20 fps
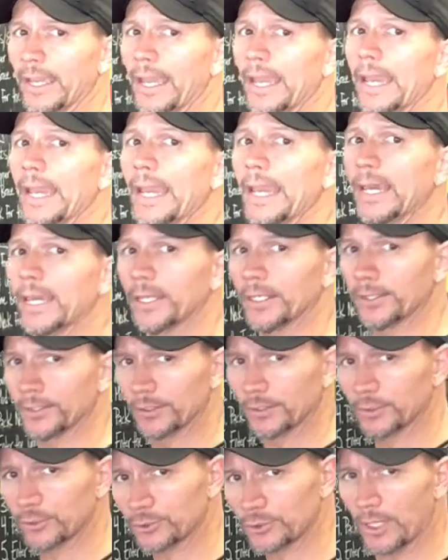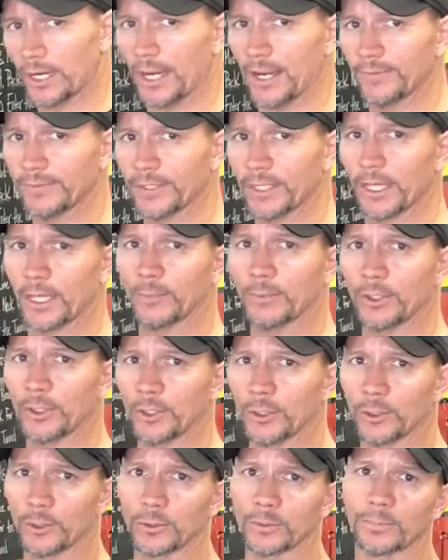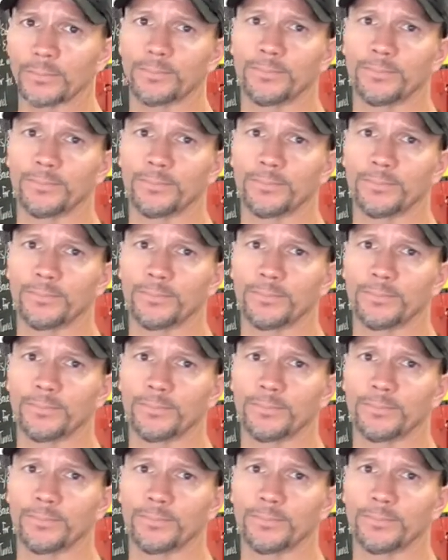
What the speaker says: and drive the elbow